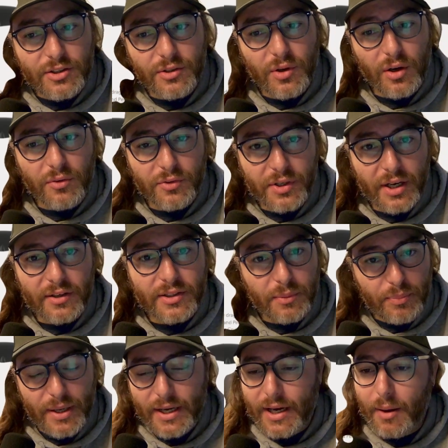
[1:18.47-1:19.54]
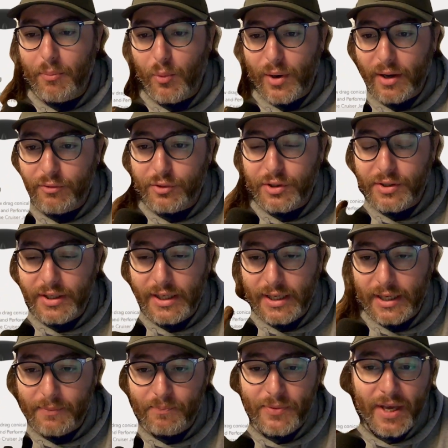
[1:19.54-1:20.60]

you over there to pick up whatever you need.